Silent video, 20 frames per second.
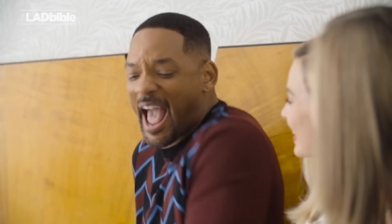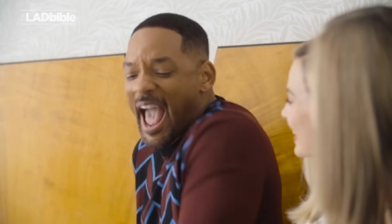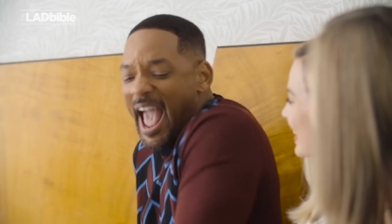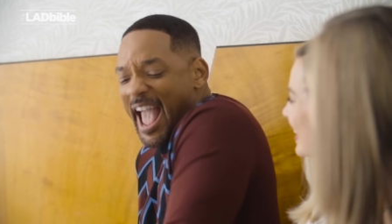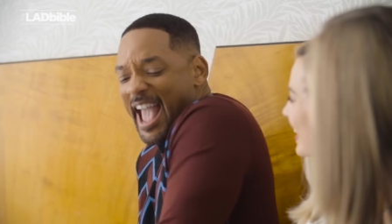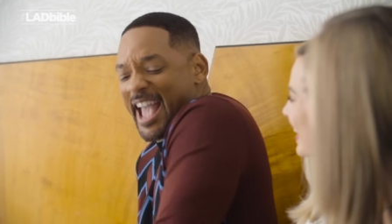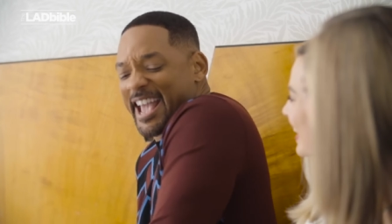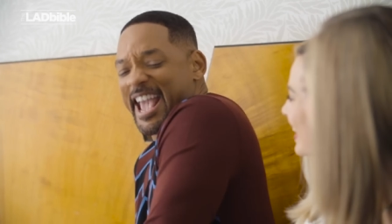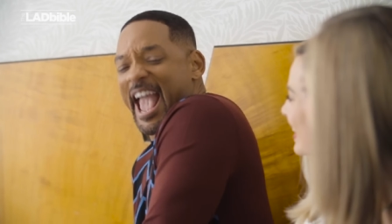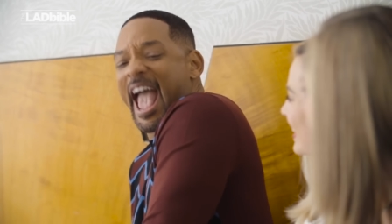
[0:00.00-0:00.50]

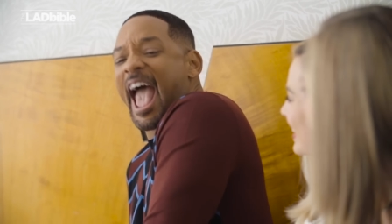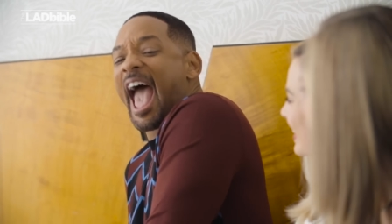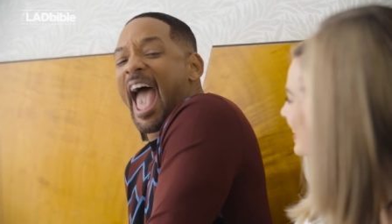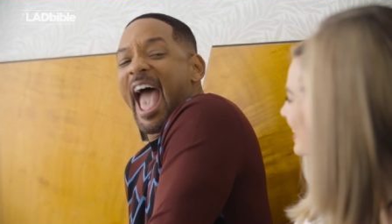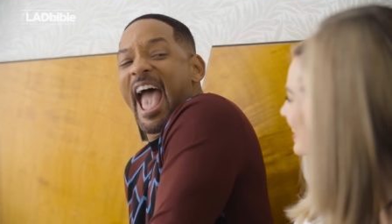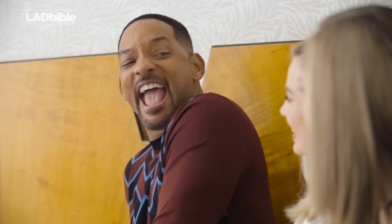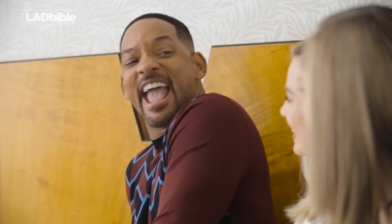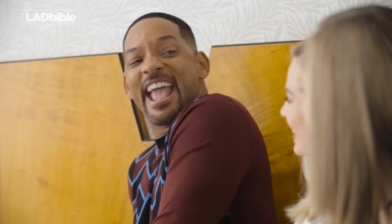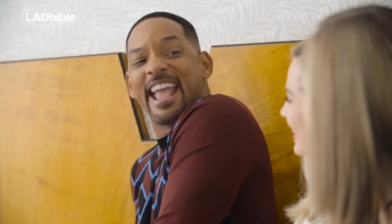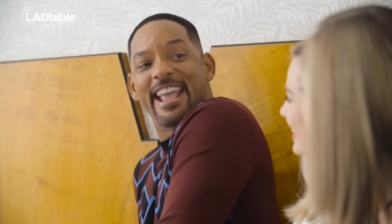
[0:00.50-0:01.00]
Hey
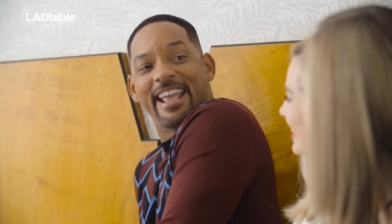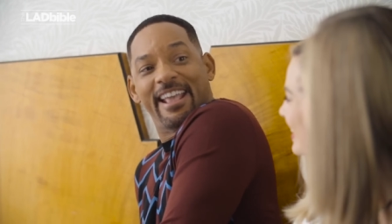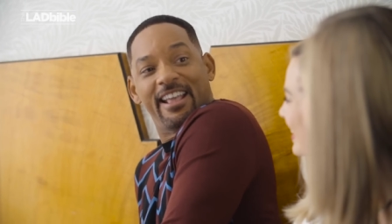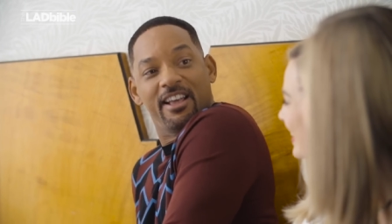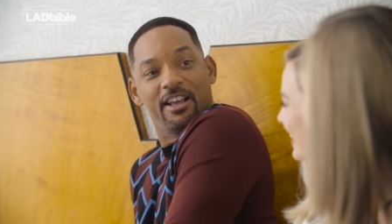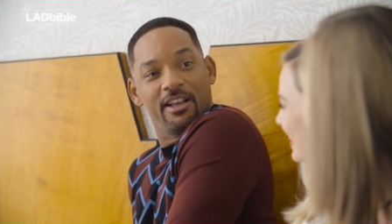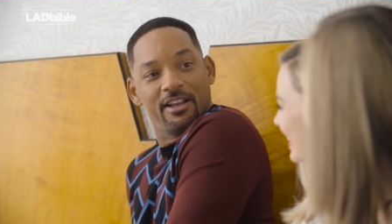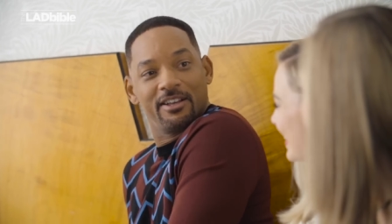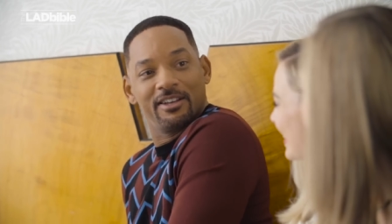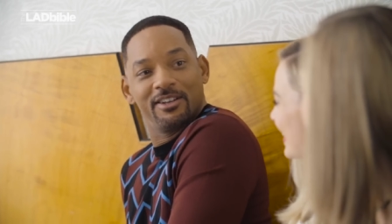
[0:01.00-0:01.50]

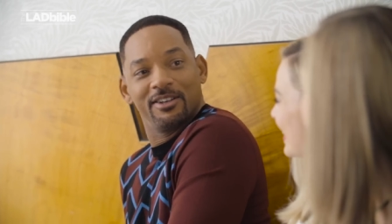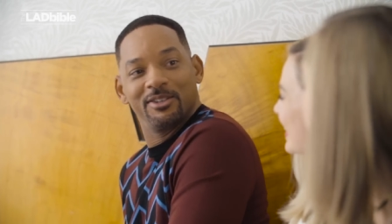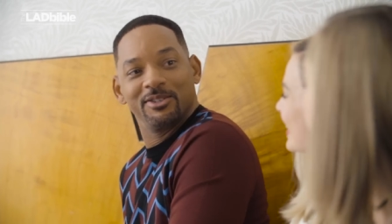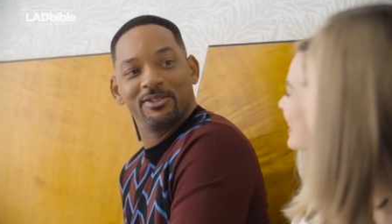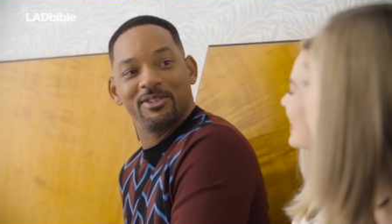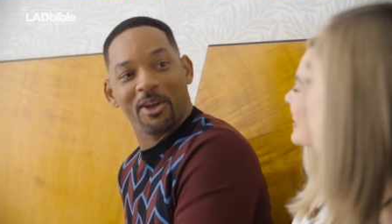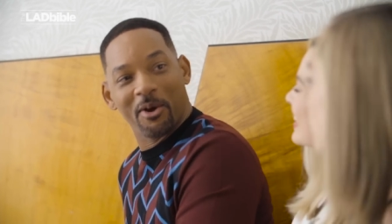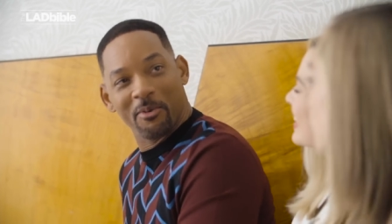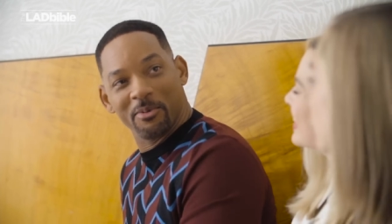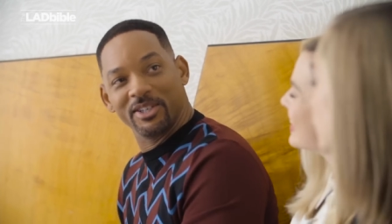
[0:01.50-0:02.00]
Hey.
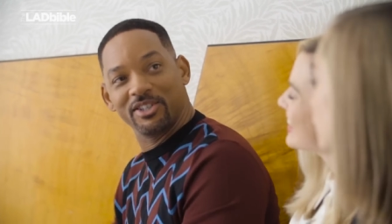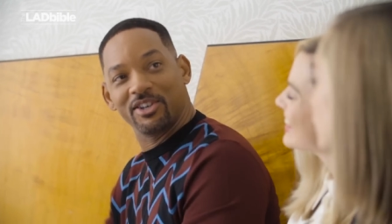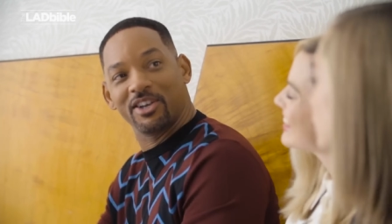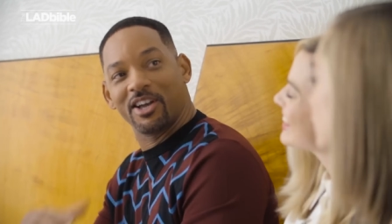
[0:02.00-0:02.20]
So we